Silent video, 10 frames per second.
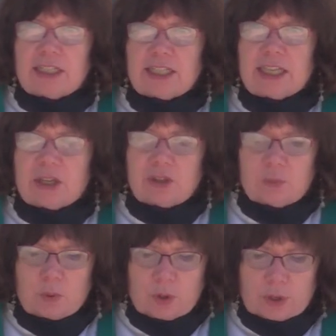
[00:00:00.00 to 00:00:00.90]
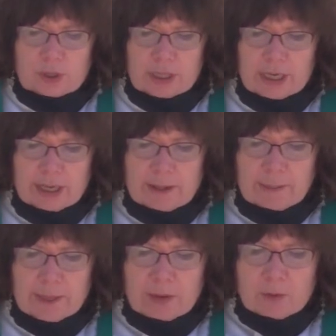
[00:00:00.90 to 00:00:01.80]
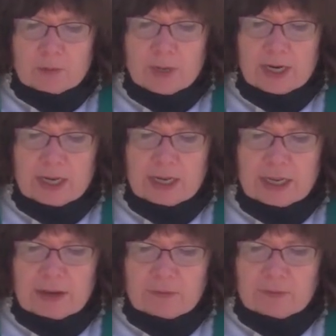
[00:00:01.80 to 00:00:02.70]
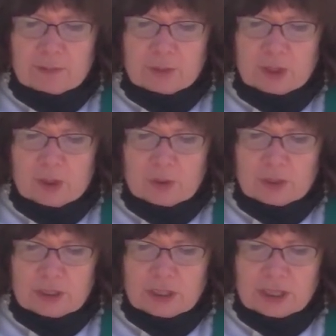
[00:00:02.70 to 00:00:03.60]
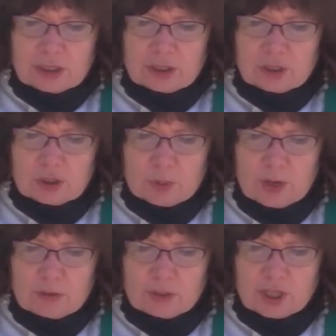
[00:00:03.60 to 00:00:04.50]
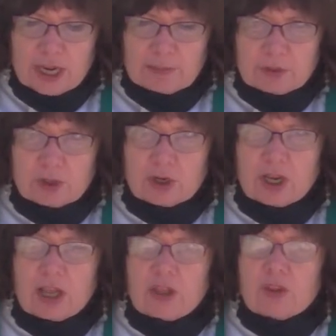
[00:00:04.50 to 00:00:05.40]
heal the world. We're reading from Luke, the 12th chapter. The